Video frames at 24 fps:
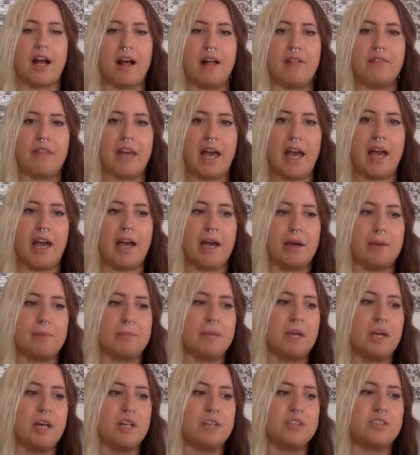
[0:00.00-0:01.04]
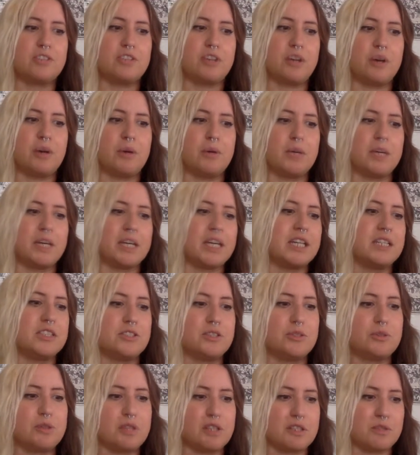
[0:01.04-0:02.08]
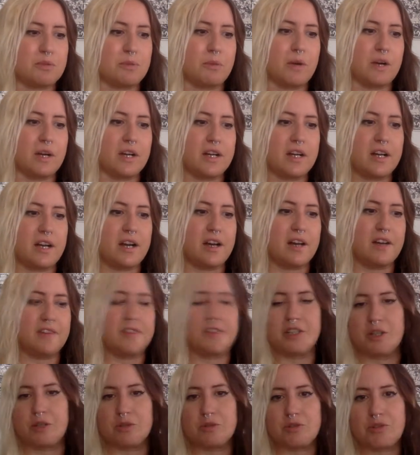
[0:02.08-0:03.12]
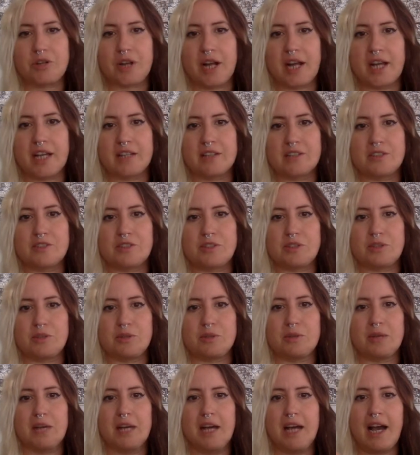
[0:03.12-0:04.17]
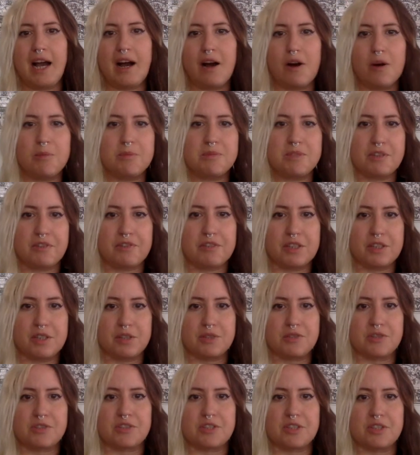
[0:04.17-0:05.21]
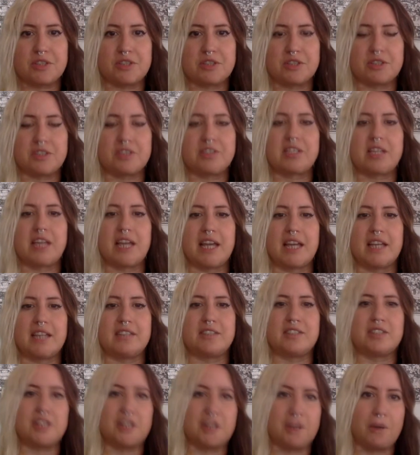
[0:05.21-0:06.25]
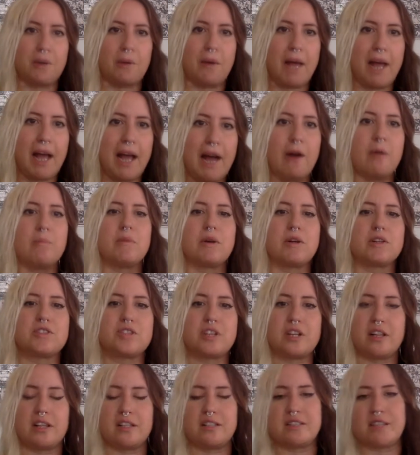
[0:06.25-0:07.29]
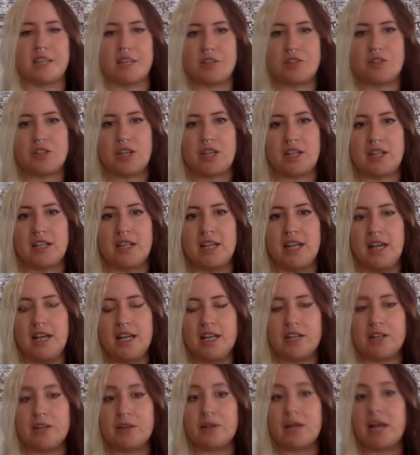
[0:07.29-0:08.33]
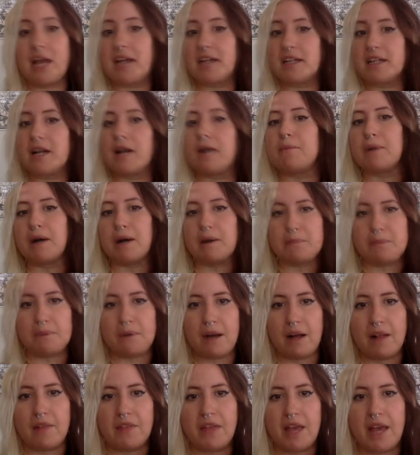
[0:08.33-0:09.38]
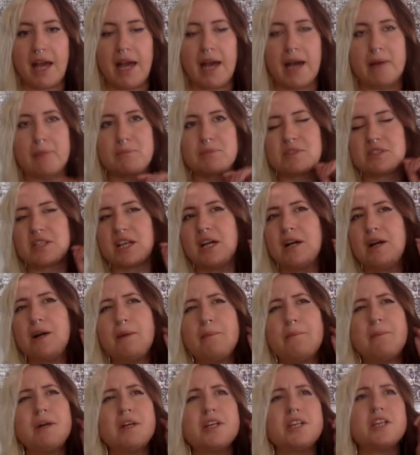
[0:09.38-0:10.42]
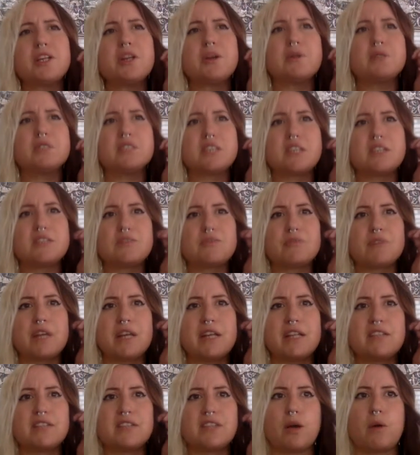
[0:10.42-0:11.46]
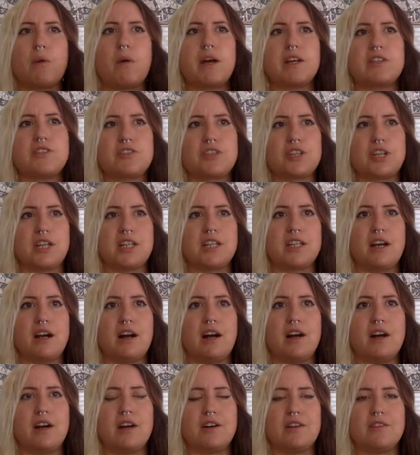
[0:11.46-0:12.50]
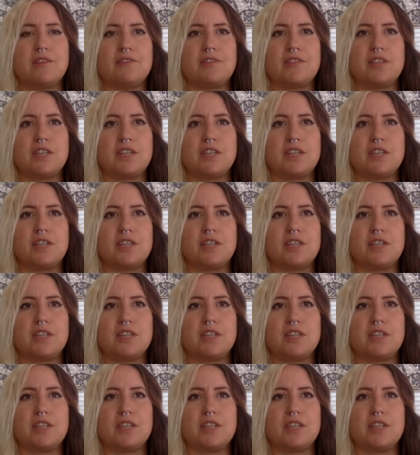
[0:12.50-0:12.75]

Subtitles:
on the app. So it can do this work of, trying to help different users understand, how marginalization, can come up on the apps. But, it does raise the question of,